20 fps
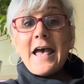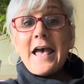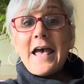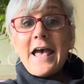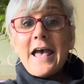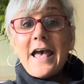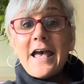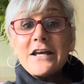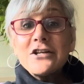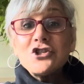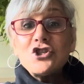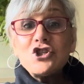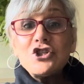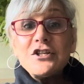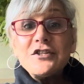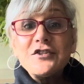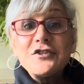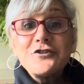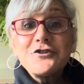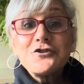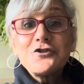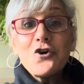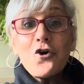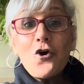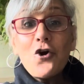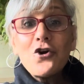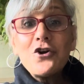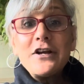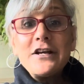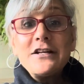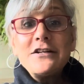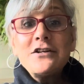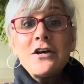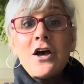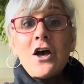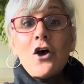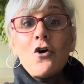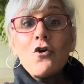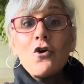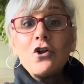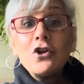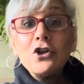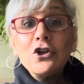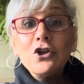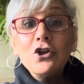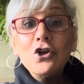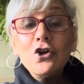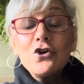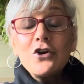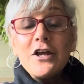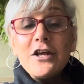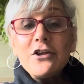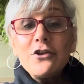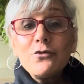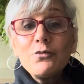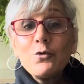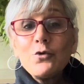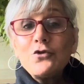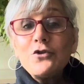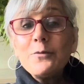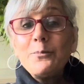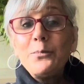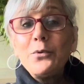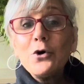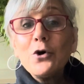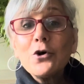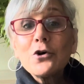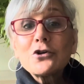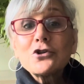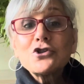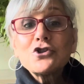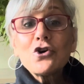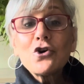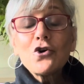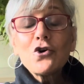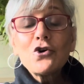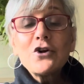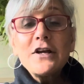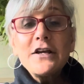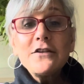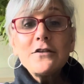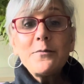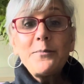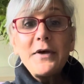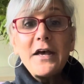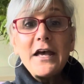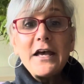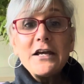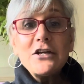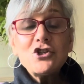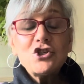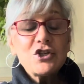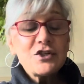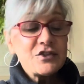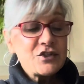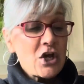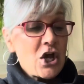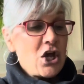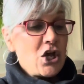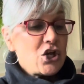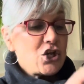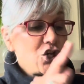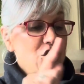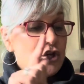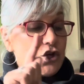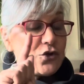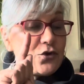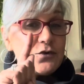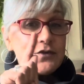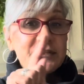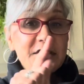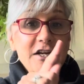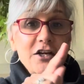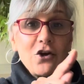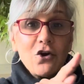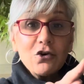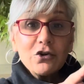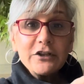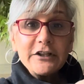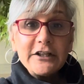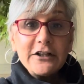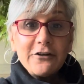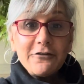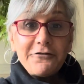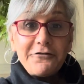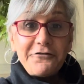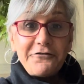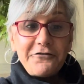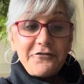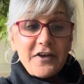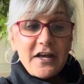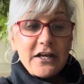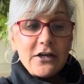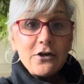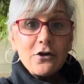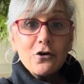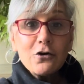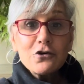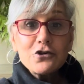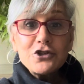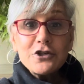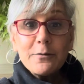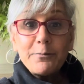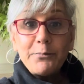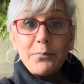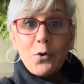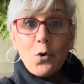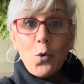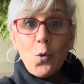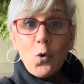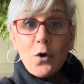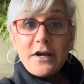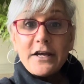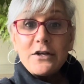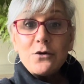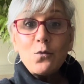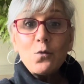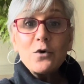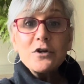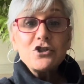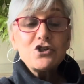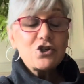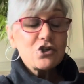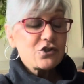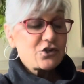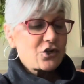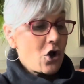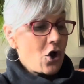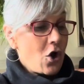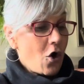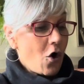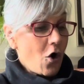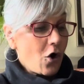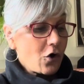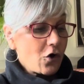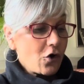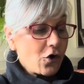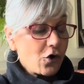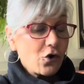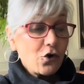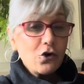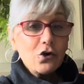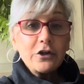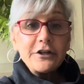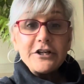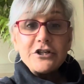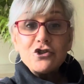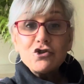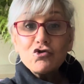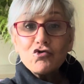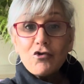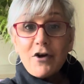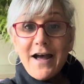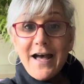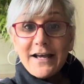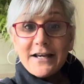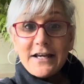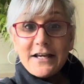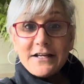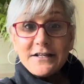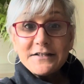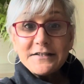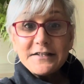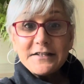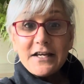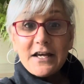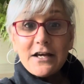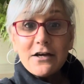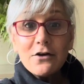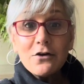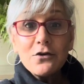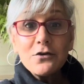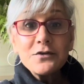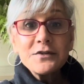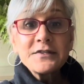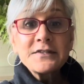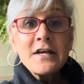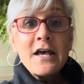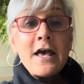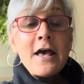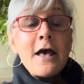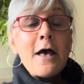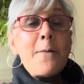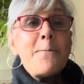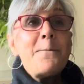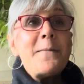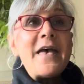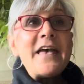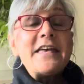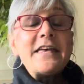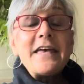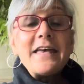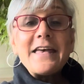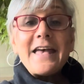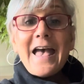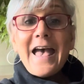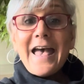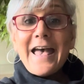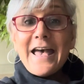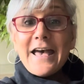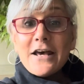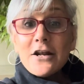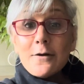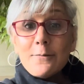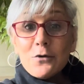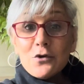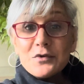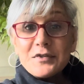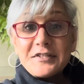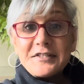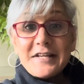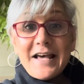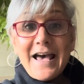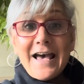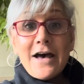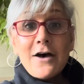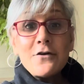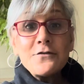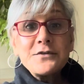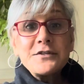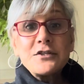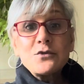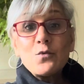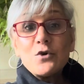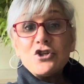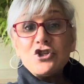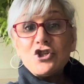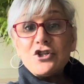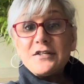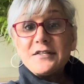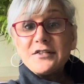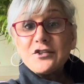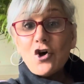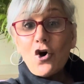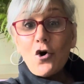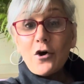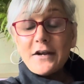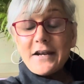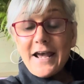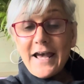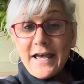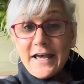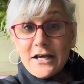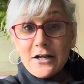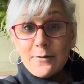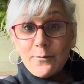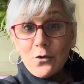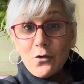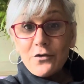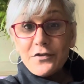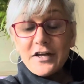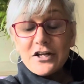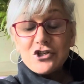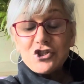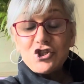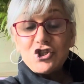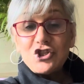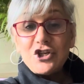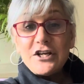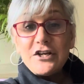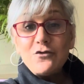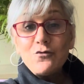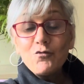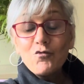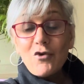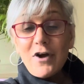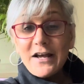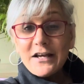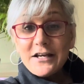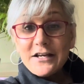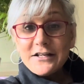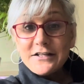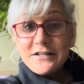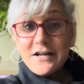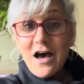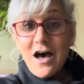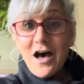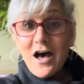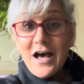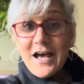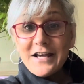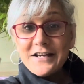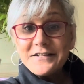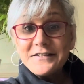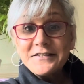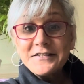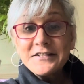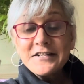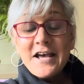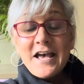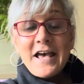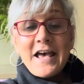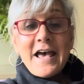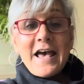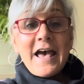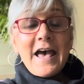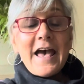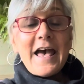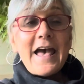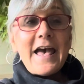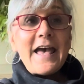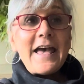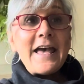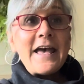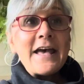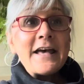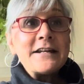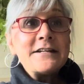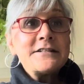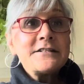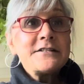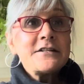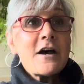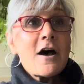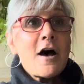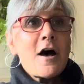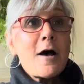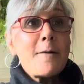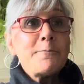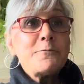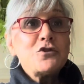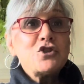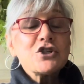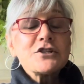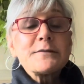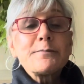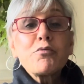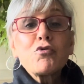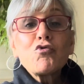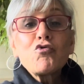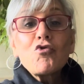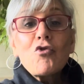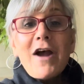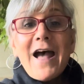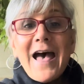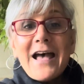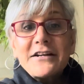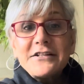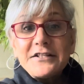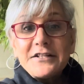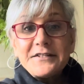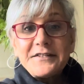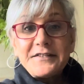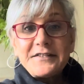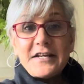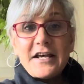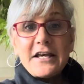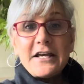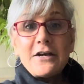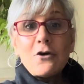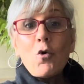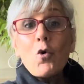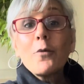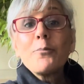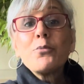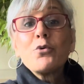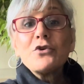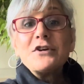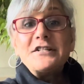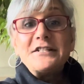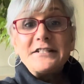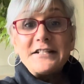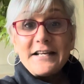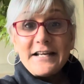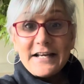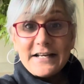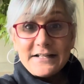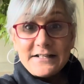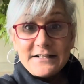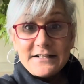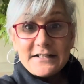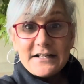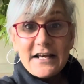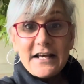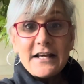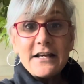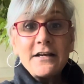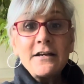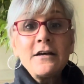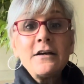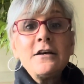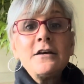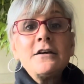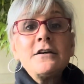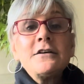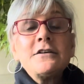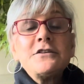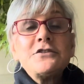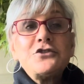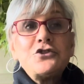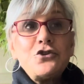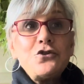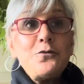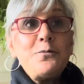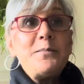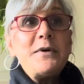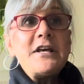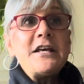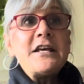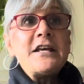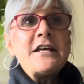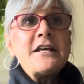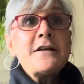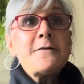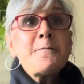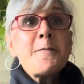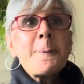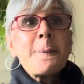And she started looking through the book, turning the pages, using her little finger to point, which are early tracking skills, making animal sounds when she saw an animal that she recognized, and just practicing or pretending to be